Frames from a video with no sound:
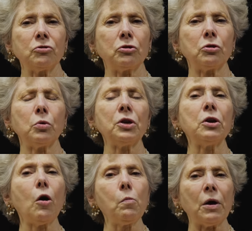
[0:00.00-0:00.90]
to a
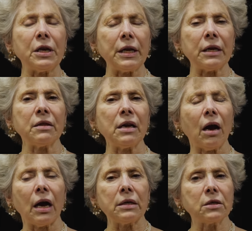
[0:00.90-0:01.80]
nobody in the
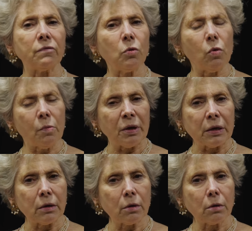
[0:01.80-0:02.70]
eyes of a
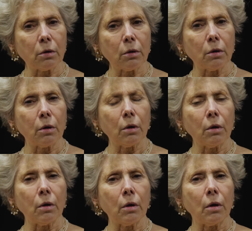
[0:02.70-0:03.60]
woman.
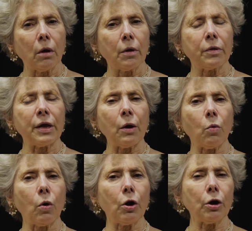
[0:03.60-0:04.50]
There
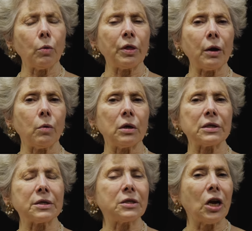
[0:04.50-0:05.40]

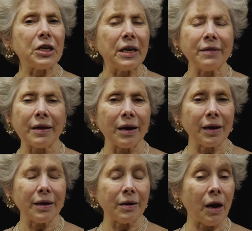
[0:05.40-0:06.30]
was a study that
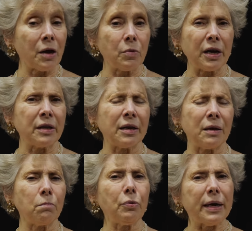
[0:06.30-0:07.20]
I read that
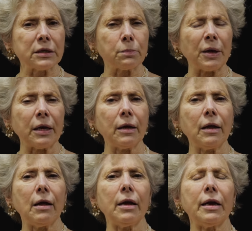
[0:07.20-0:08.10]
impressed me,
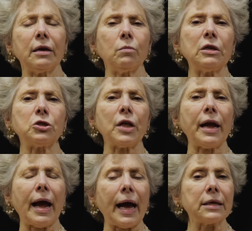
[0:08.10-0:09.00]
in which
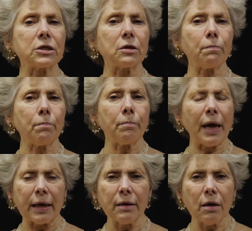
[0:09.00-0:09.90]
they asked
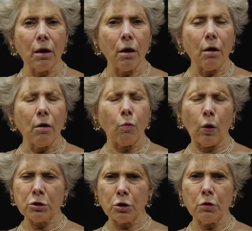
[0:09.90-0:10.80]
men,
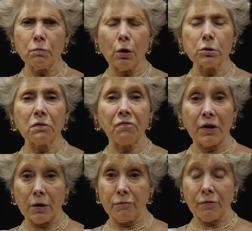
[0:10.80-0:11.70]
what do you most
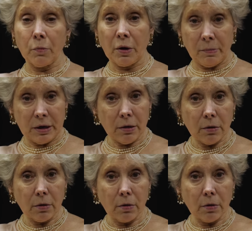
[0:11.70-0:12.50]
fear from women?